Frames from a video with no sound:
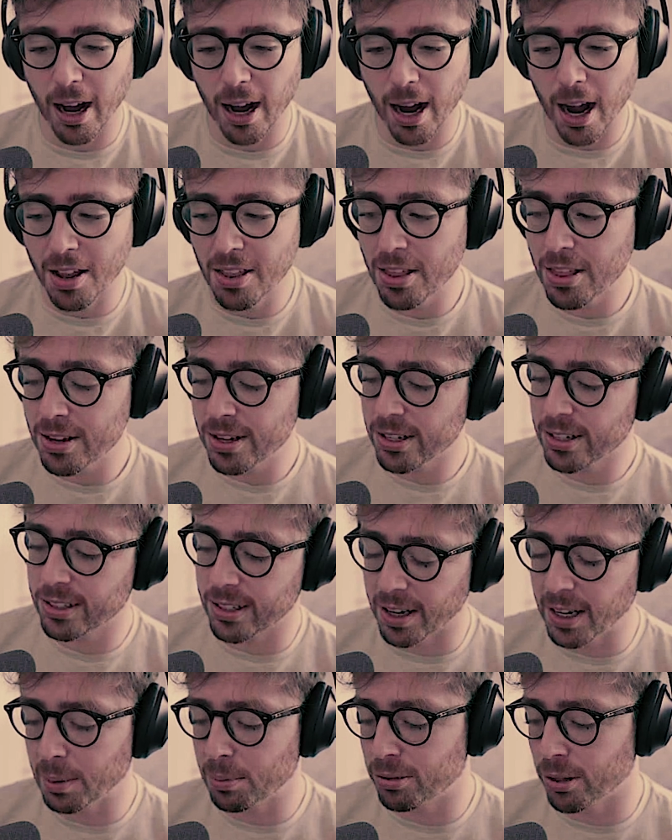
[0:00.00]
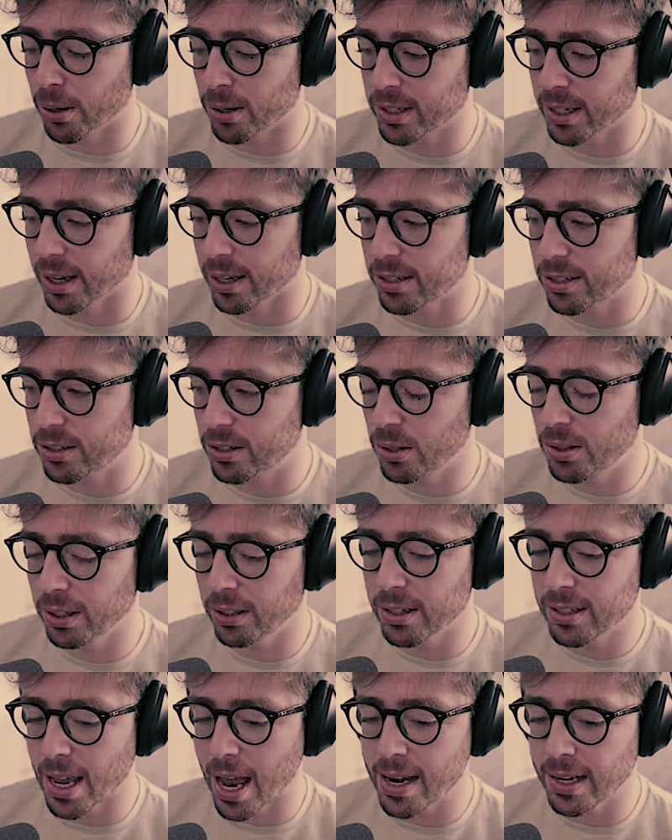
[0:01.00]
Other than the stunning process, do you think
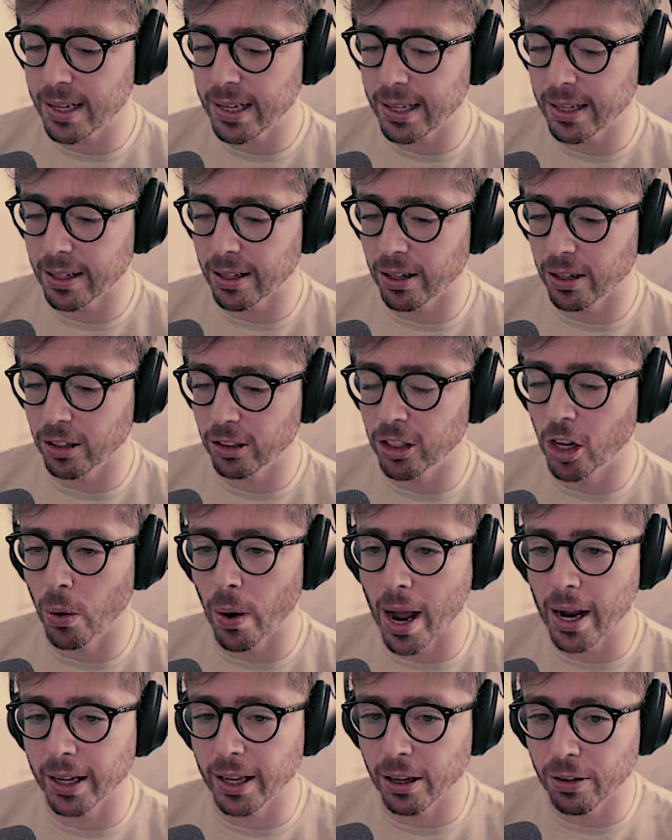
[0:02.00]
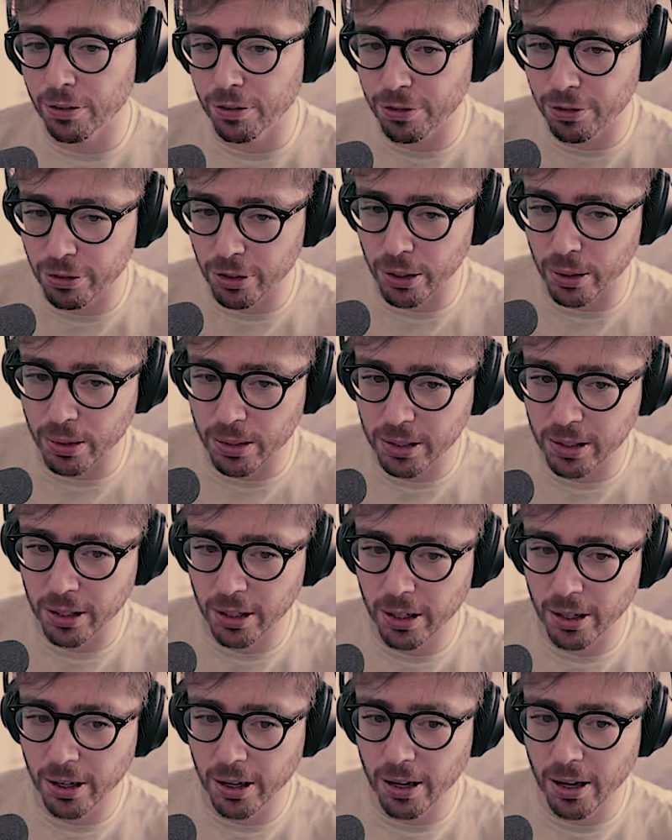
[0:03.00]
there's any low-hanging fruit
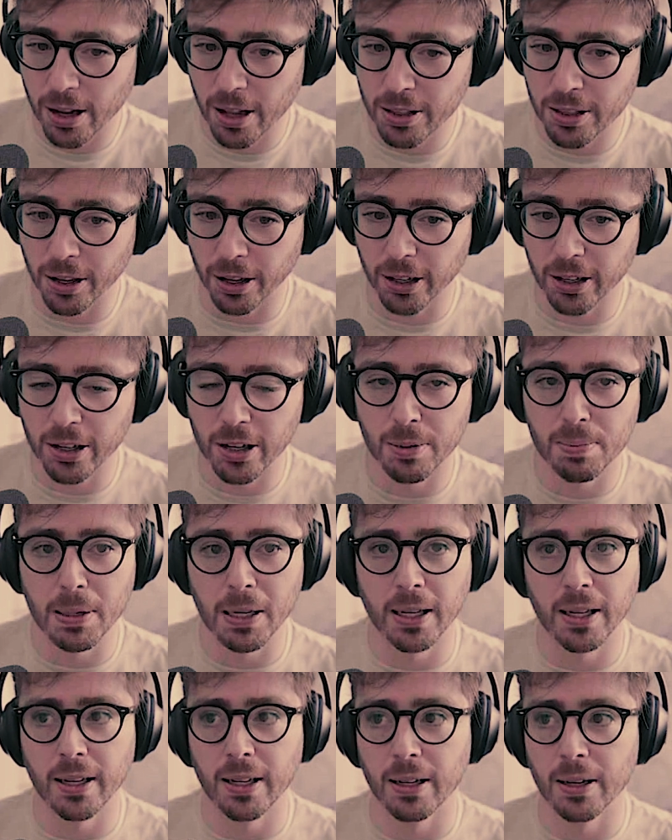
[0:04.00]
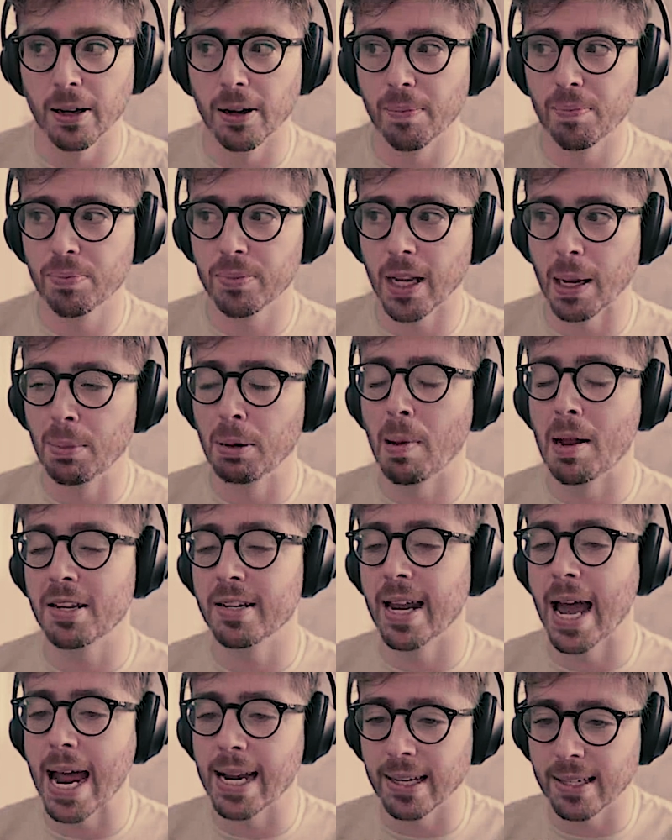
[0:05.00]
that could be implemented
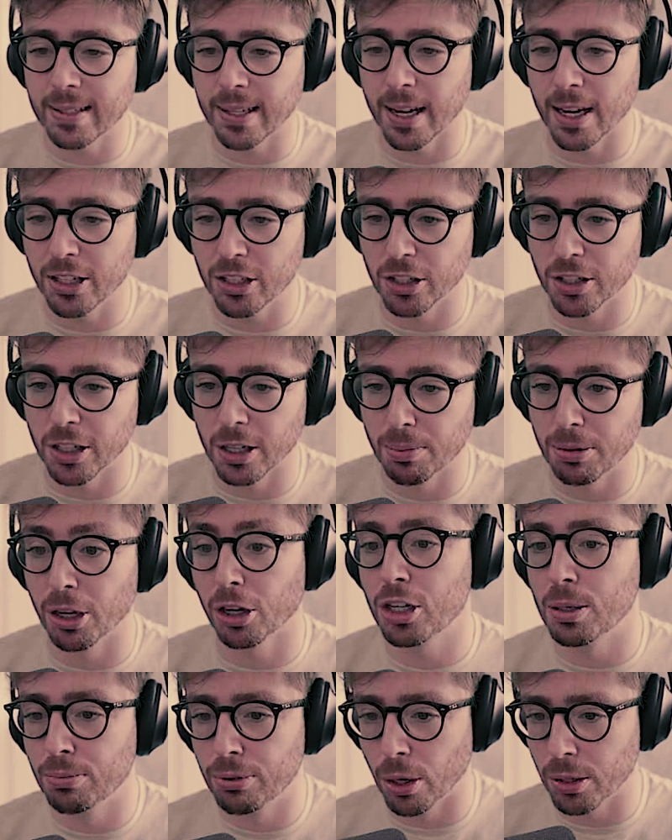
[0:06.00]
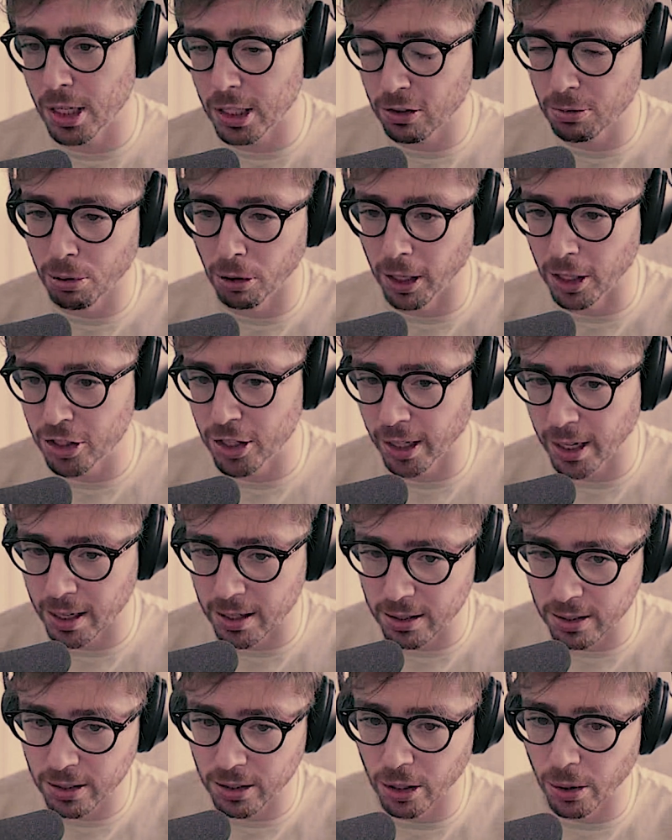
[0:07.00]
at any stage of the production process for broiler
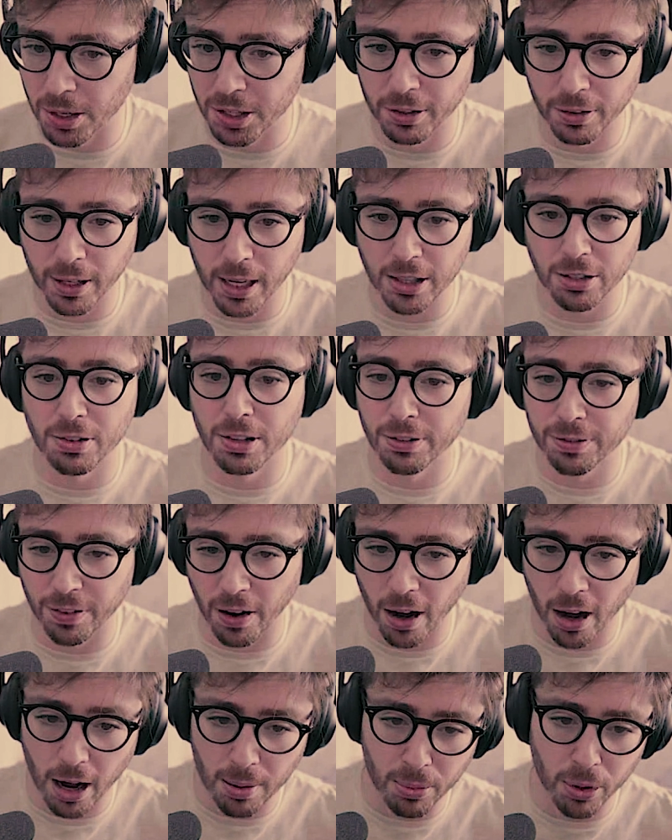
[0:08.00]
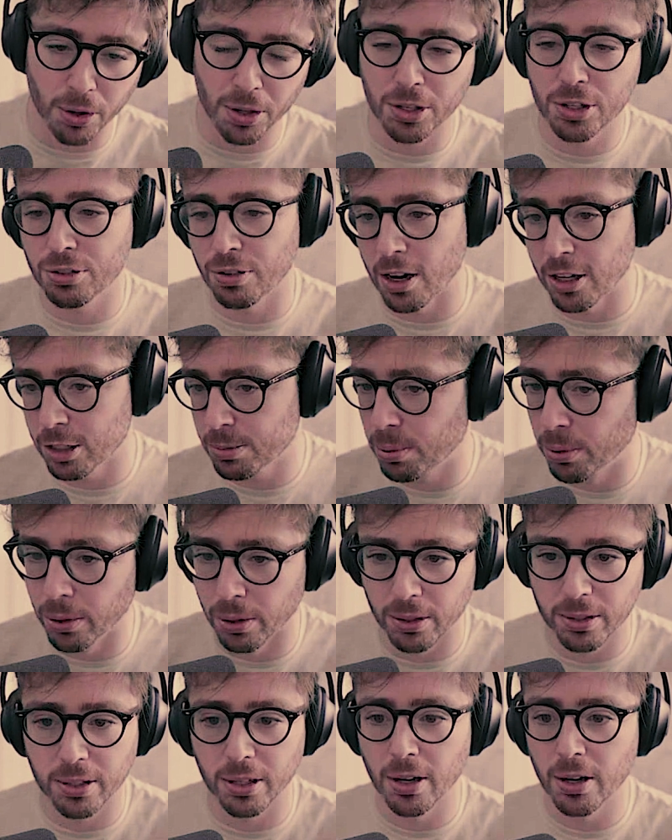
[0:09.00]
chickens? So either at the farm or the
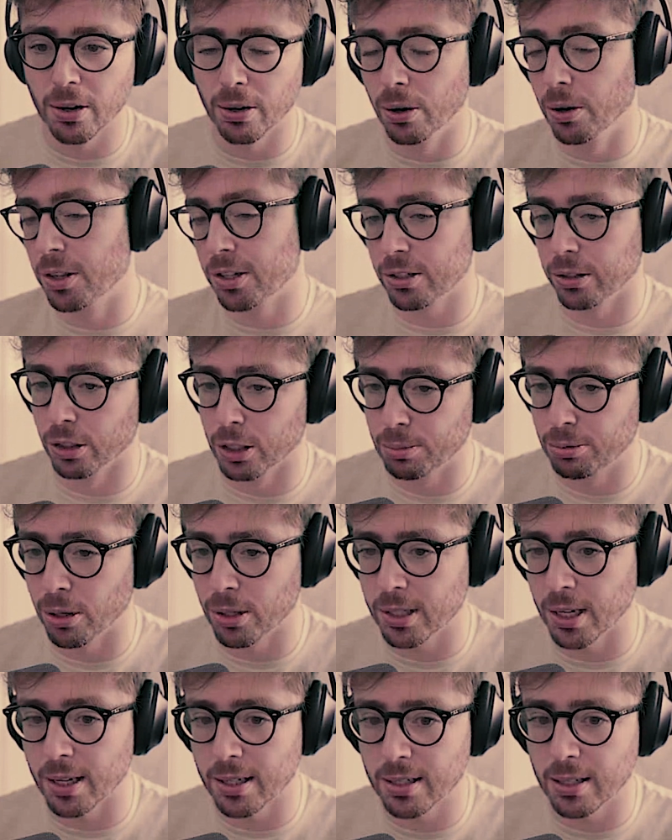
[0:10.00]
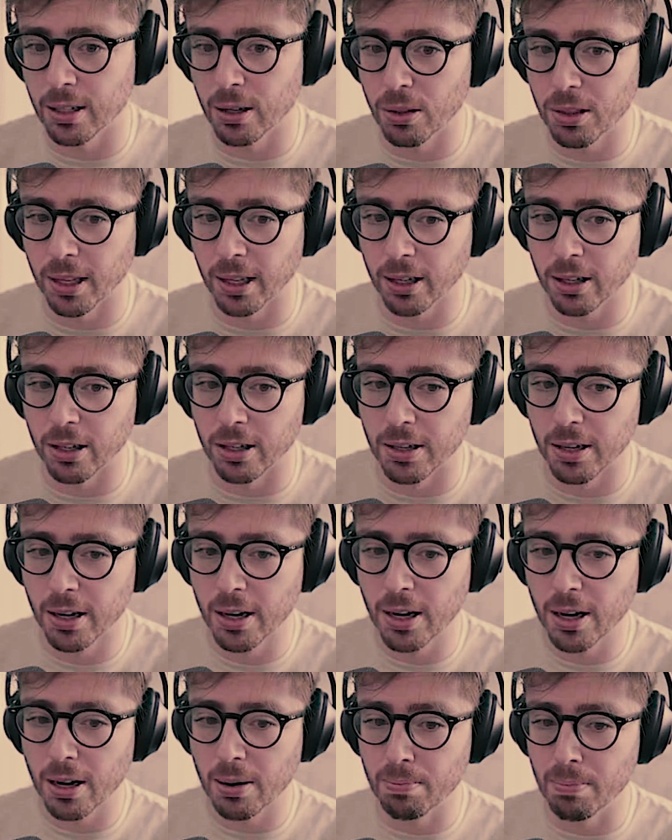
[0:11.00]
transport or the slaughter process that you think could
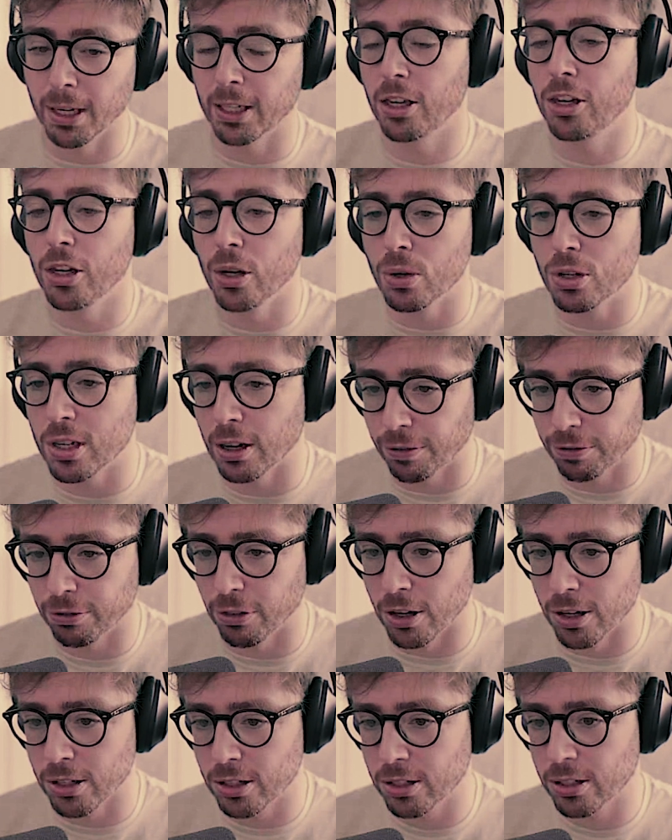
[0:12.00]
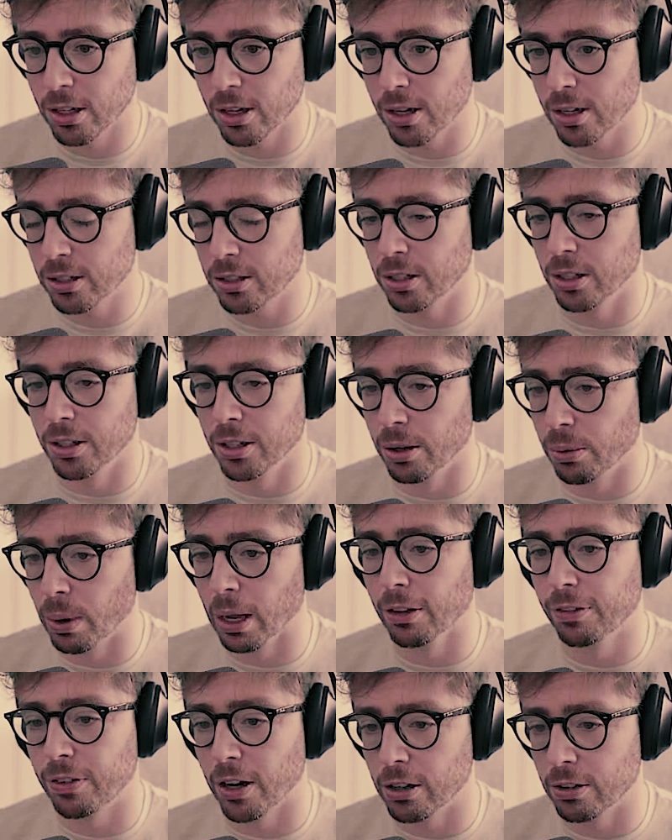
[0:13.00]
make a huge difference to the welfare